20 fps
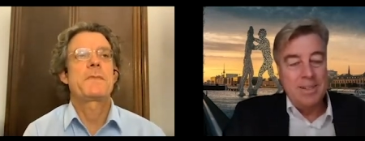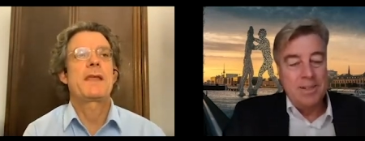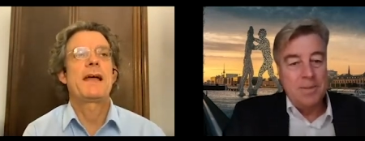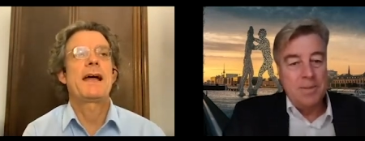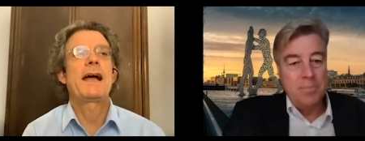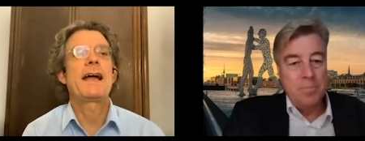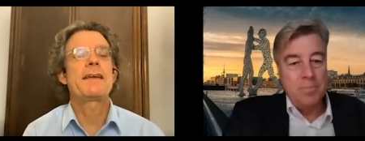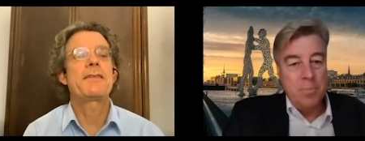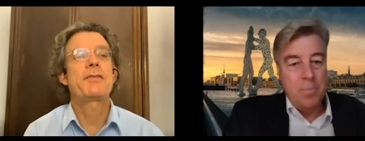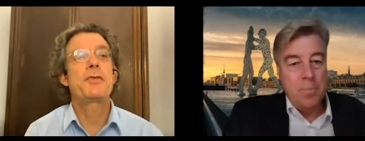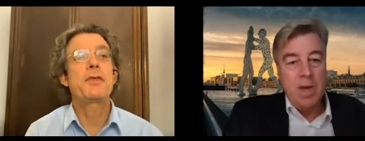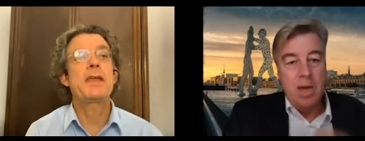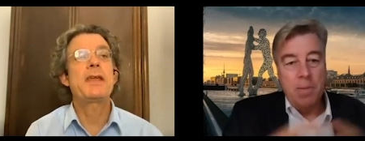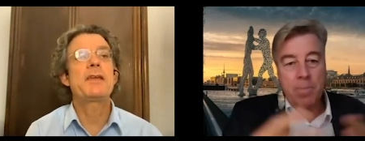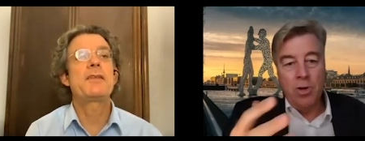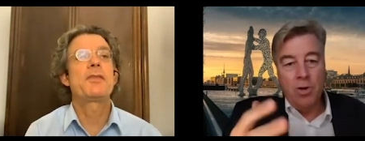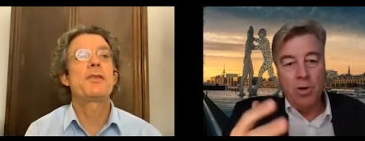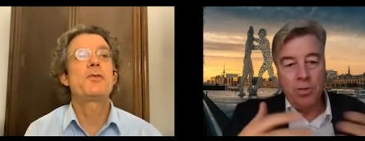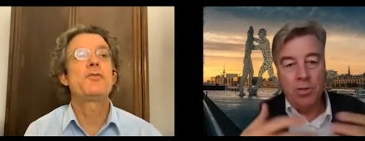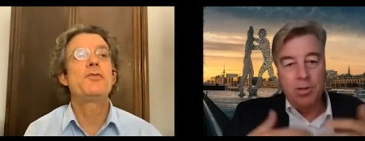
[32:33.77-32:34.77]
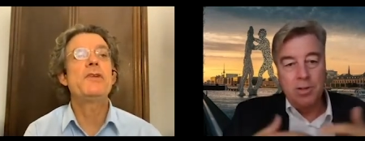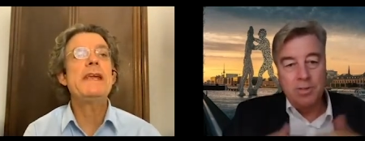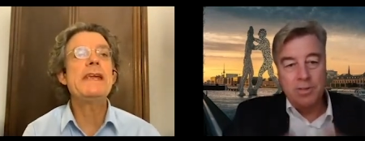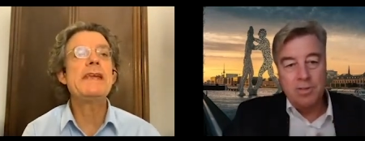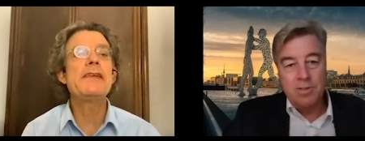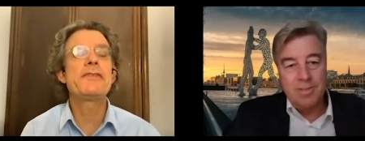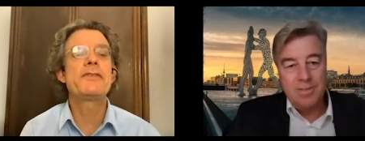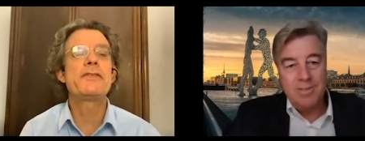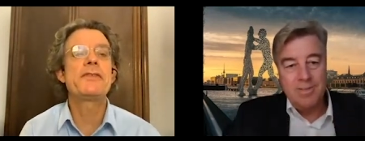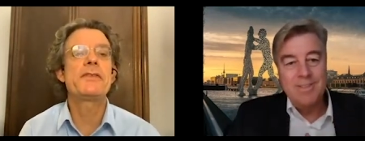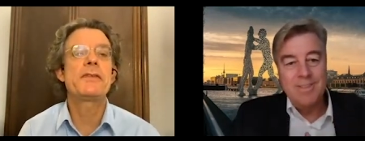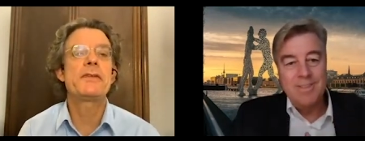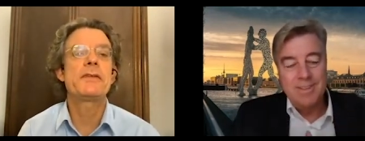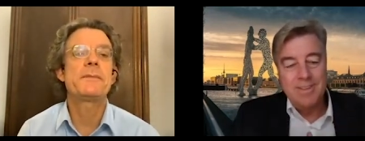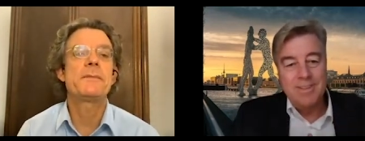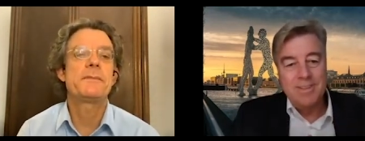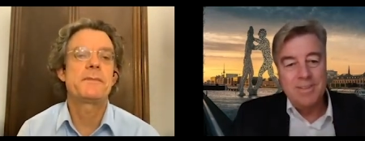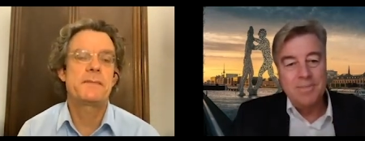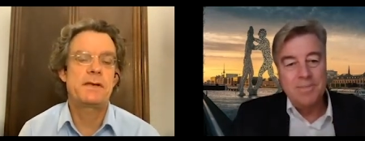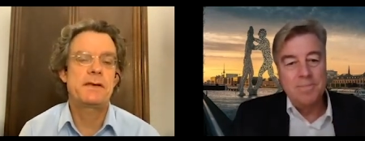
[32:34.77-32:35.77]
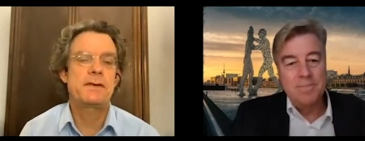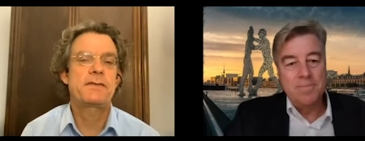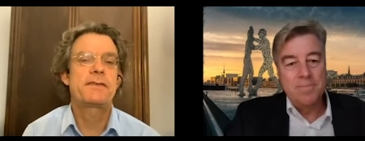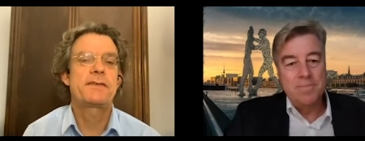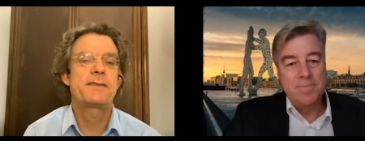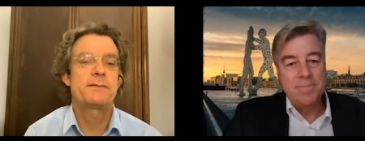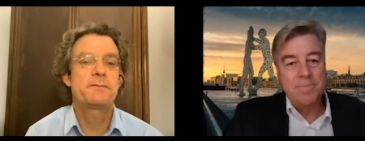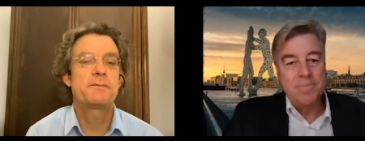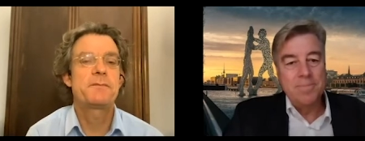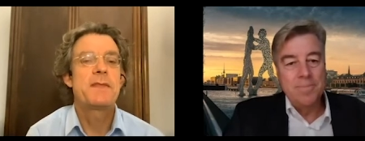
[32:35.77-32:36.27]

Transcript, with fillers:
Speaker 1: um, I think the reason, the, yes,